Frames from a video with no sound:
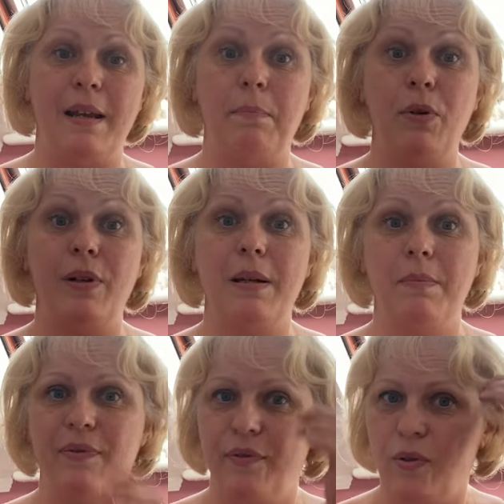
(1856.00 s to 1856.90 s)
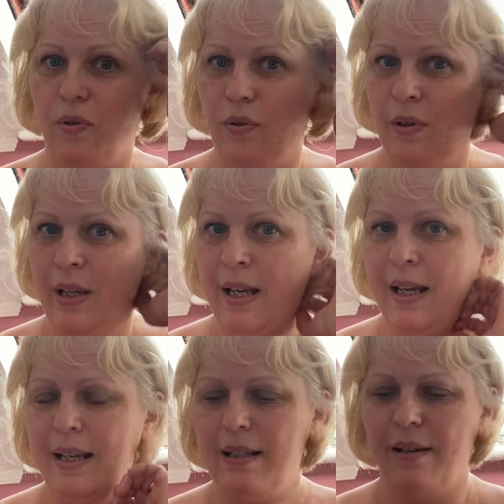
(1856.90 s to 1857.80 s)
her book number 4
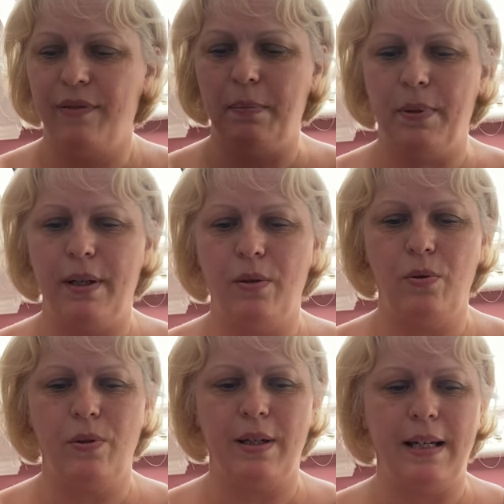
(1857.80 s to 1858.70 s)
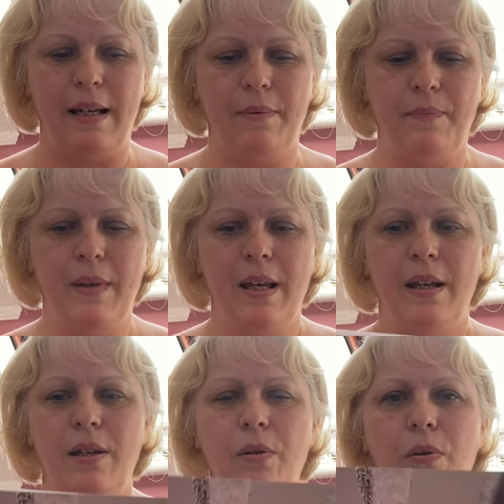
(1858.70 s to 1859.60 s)
is up for pre-order now, you